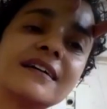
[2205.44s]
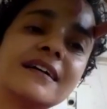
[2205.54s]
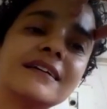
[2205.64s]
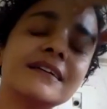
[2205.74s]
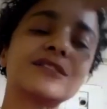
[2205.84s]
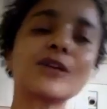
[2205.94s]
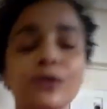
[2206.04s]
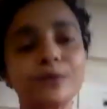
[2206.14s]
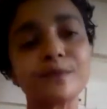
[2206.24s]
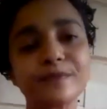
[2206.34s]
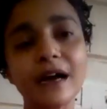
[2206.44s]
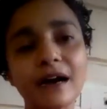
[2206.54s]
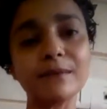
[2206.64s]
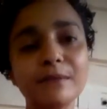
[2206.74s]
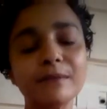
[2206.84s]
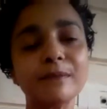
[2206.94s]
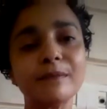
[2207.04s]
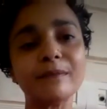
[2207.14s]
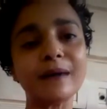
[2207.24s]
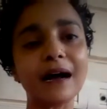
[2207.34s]
so
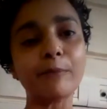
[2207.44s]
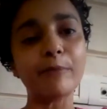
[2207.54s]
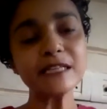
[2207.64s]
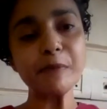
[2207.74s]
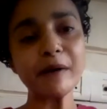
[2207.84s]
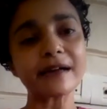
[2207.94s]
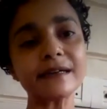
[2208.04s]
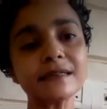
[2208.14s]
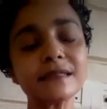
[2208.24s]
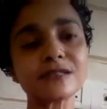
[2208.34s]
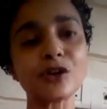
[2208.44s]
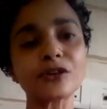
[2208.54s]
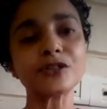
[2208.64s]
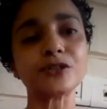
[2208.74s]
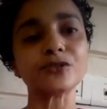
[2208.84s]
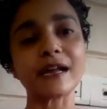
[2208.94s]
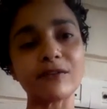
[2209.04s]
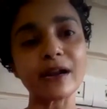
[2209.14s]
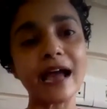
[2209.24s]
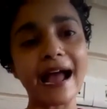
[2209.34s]
a best practice is not to do that. I
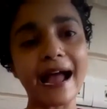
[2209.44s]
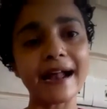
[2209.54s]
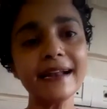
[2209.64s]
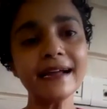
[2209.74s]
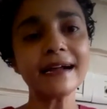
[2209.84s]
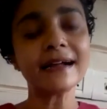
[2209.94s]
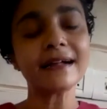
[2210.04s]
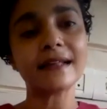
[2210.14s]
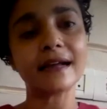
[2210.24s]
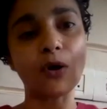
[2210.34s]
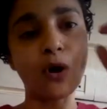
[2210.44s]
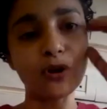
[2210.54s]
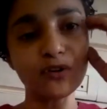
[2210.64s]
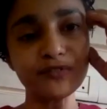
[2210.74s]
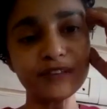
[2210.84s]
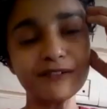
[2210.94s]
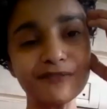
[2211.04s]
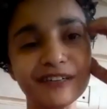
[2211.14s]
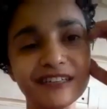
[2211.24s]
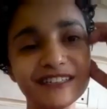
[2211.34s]
want to add that all over the
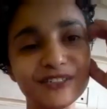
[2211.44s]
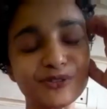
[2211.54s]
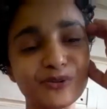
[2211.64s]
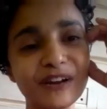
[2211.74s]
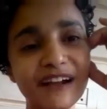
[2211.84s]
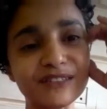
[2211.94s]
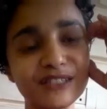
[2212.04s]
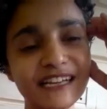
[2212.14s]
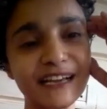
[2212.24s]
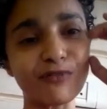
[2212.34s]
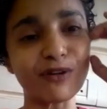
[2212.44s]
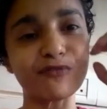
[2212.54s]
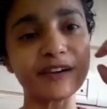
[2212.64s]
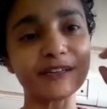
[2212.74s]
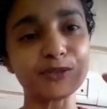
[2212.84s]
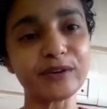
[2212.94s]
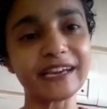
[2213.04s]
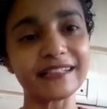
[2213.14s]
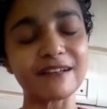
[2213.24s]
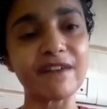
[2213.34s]
world, you don't have to take what we're
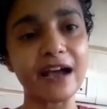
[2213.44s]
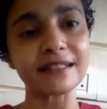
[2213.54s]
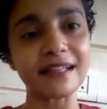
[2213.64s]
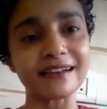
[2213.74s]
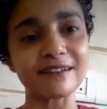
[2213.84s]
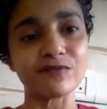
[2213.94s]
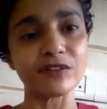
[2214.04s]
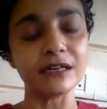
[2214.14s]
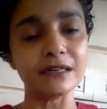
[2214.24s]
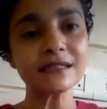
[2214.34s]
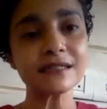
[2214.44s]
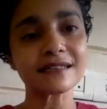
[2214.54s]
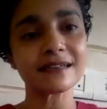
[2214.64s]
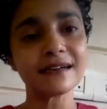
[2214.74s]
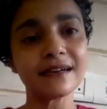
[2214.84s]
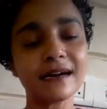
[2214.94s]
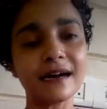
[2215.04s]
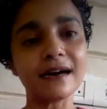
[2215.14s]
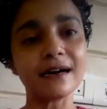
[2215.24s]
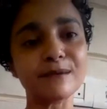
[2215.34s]
doing and the fact that it works,
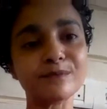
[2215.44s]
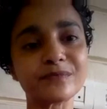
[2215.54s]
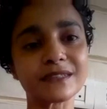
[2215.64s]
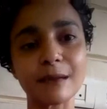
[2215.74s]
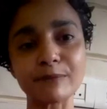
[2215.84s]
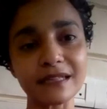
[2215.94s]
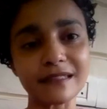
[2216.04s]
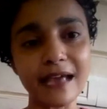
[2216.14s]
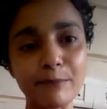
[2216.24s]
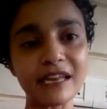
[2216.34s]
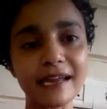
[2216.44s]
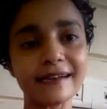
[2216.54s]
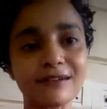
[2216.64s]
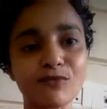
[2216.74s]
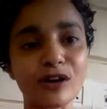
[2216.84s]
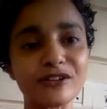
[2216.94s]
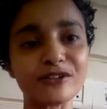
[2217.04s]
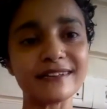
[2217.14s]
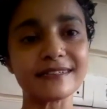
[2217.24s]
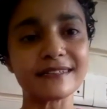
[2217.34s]
something the MLA didn't want to
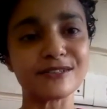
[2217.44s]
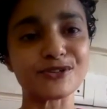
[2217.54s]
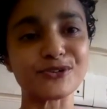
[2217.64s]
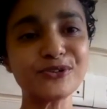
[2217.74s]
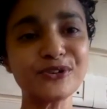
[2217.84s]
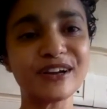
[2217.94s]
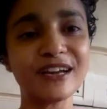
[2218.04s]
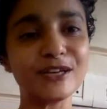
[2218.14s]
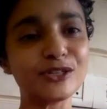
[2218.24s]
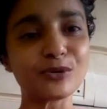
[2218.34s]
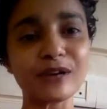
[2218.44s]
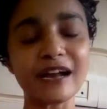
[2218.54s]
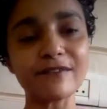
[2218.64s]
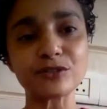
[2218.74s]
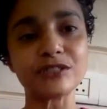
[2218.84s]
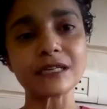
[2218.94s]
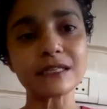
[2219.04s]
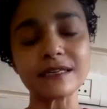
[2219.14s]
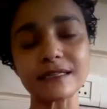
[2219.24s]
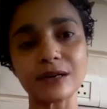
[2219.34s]
listen to. You don't have to
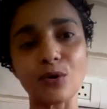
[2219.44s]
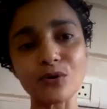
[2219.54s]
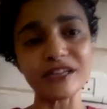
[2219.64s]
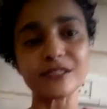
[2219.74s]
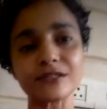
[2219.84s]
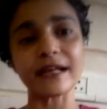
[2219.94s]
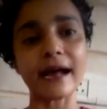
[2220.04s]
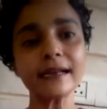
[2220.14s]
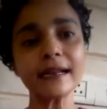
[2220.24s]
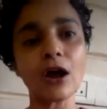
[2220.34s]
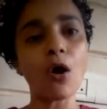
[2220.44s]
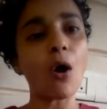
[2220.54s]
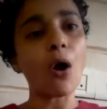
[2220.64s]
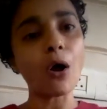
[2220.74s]
just listen only to that. All